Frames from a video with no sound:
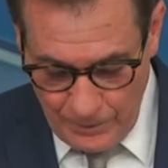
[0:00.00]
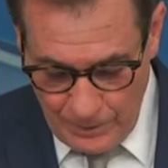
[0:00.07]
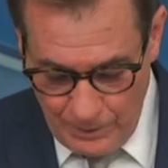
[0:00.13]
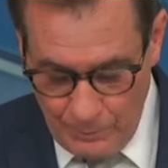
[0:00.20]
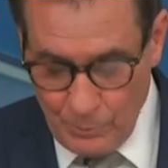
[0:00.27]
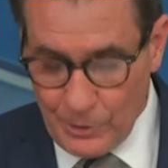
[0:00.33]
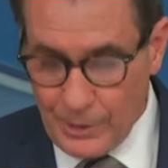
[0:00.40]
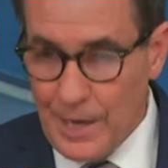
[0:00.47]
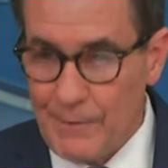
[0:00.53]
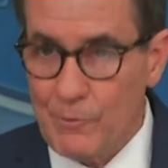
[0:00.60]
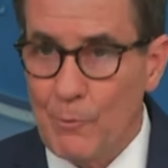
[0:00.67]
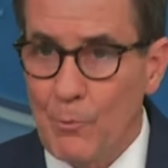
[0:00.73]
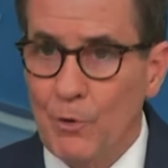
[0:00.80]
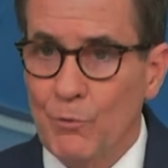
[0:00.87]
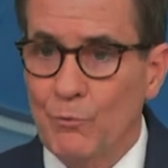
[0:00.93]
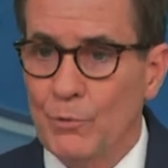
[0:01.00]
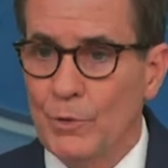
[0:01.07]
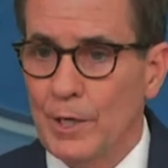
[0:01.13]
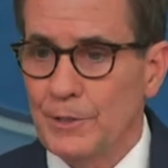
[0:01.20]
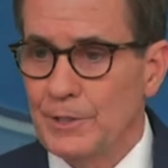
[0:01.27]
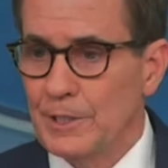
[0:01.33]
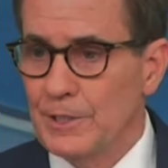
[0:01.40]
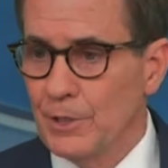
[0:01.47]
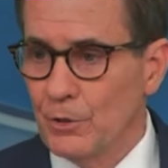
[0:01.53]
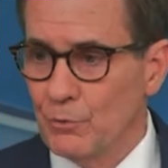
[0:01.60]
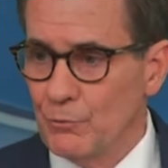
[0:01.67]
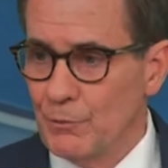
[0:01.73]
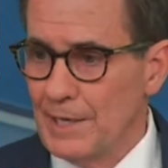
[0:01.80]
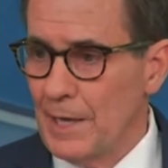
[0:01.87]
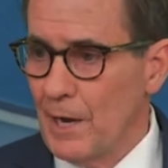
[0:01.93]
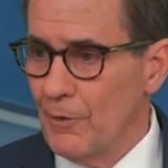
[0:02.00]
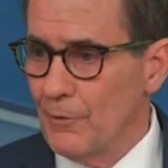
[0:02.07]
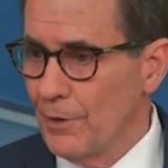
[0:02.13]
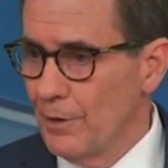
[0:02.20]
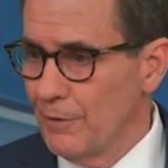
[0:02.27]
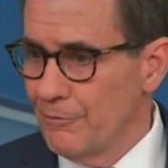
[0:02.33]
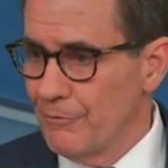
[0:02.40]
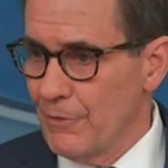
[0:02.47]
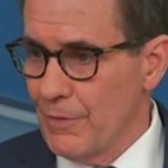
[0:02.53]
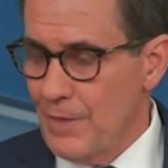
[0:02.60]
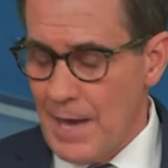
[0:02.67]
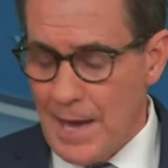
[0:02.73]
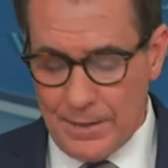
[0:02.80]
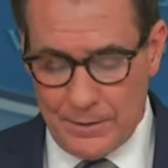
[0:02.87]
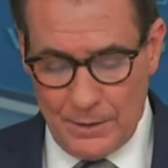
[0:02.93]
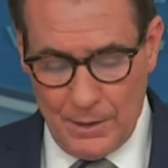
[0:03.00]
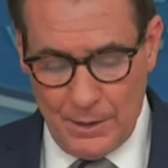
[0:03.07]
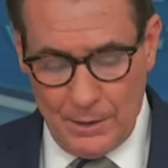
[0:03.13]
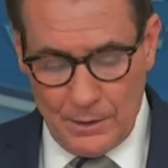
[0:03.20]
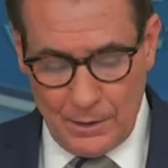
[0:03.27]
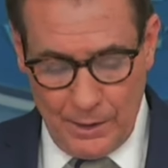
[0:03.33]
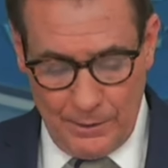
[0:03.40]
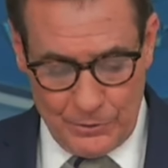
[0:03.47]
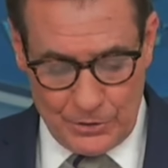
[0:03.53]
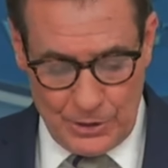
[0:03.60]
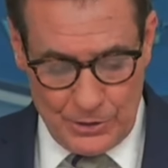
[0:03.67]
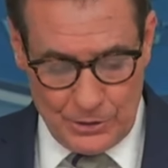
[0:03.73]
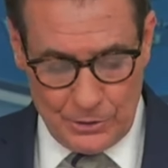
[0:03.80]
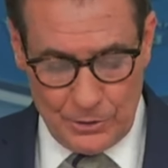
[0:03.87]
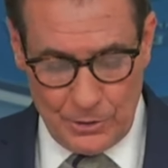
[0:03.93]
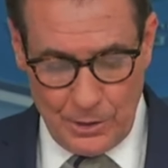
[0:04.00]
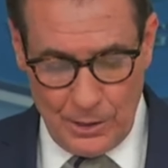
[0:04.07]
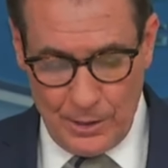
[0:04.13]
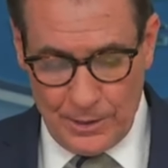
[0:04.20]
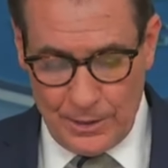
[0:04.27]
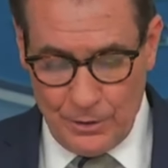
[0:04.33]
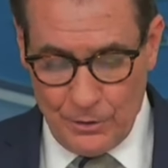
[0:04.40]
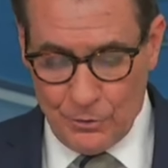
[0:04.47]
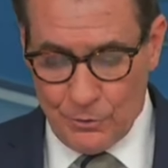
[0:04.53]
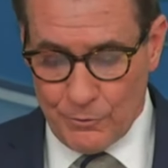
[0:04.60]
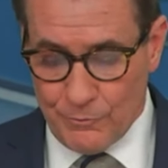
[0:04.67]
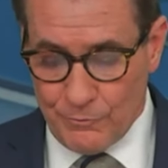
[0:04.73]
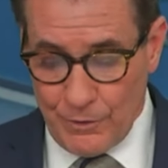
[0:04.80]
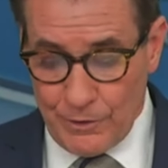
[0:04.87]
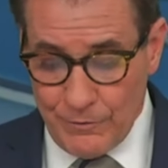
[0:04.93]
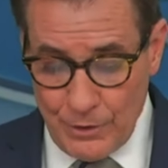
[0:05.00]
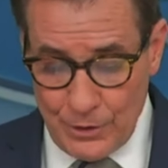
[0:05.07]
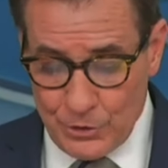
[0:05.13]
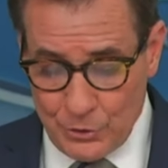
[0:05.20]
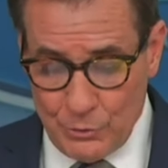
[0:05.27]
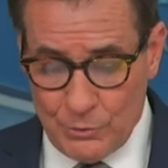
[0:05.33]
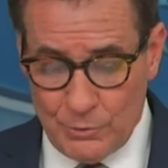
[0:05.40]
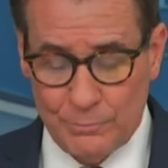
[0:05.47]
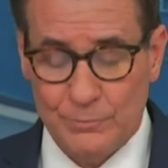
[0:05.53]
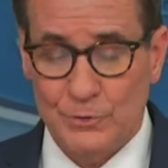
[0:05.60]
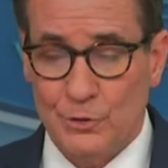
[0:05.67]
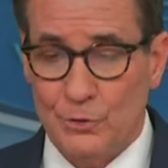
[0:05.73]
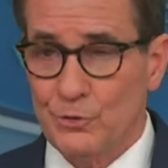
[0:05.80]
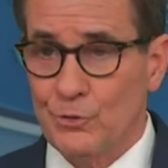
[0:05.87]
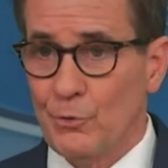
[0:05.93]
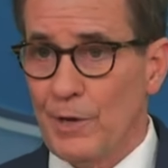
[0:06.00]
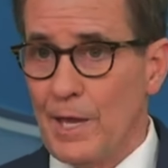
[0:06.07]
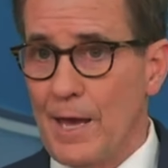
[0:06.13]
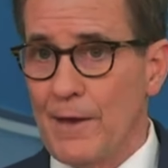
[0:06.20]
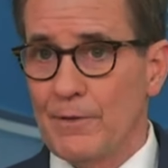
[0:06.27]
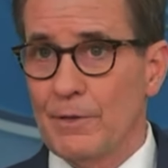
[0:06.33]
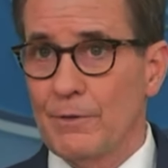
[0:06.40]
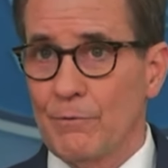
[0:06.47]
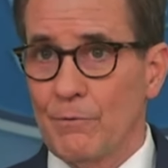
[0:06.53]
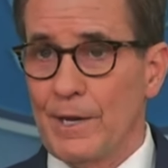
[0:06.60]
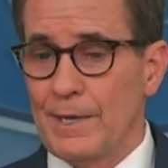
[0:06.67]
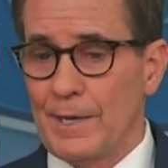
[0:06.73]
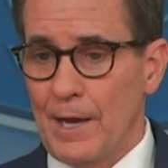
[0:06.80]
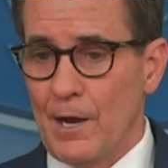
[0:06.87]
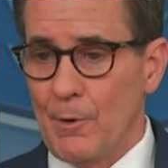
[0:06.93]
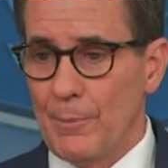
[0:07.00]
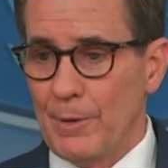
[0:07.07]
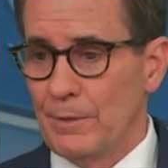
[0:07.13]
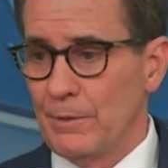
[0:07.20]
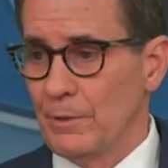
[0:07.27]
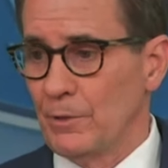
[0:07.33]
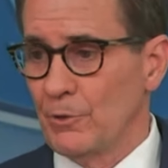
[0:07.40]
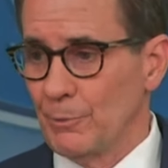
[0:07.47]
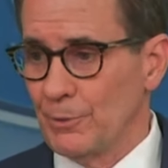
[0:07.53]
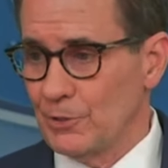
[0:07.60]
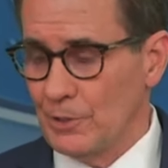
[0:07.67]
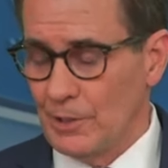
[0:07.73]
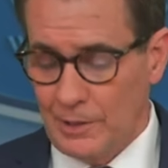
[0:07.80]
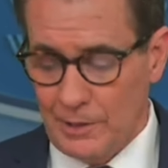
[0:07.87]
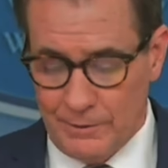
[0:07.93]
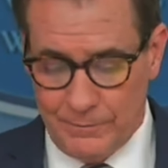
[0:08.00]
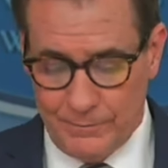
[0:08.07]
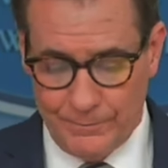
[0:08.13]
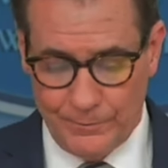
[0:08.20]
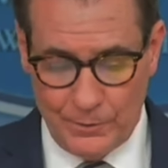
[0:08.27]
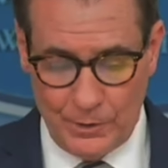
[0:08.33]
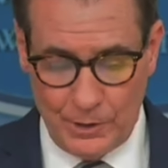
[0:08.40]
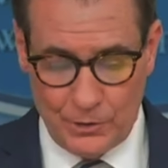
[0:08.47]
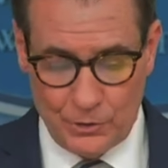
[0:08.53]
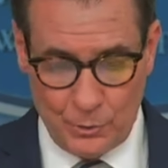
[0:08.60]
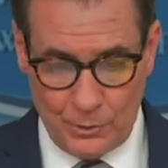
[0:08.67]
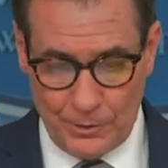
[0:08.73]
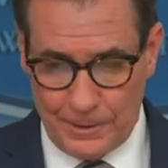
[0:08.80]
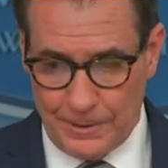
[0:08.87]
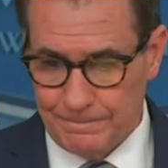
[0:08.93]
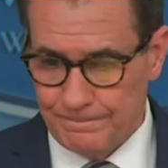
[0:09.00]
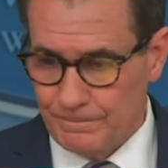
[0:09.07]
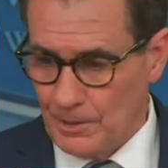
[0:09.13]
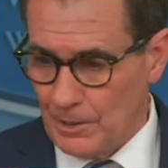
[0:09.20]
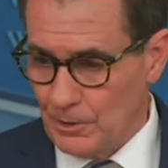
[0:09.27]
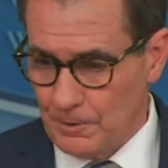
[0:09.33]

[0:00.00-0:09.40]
Now, we're going to have a more uh, detailed readout of that conversation uh, here very, very soon. Just don't have it right now, but you'll be seeing it uh, shortly. Good.